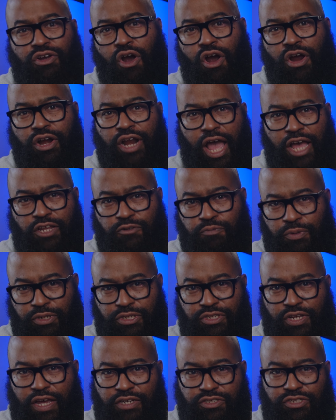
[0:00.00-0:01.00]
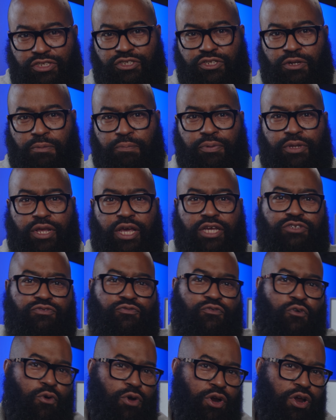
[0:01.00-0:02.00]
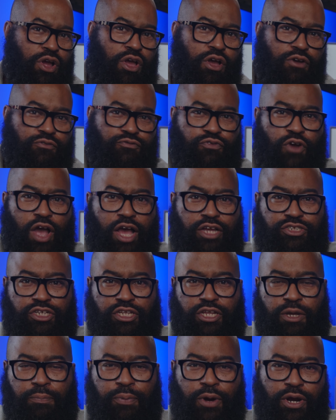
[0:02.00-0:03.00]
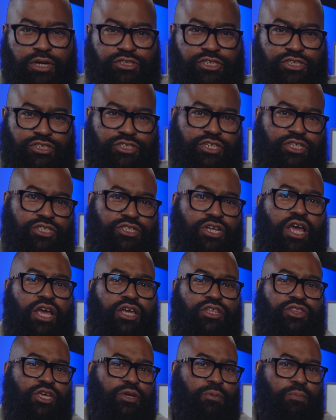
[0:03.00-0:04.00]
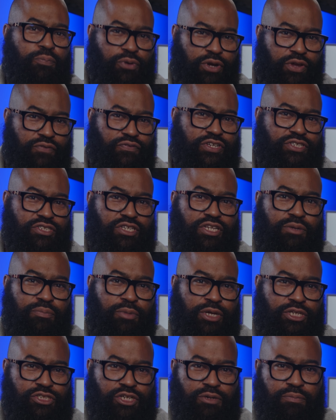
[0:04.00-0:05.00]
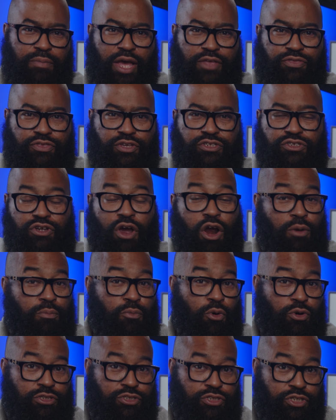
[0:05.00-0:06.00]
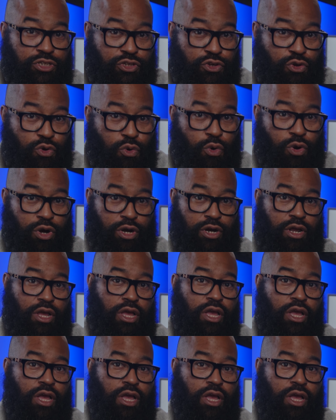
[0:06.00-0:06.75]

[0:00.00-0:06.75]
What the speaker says: card has protections in place for fraudulent purchases, the previously mentioned methods are more secure.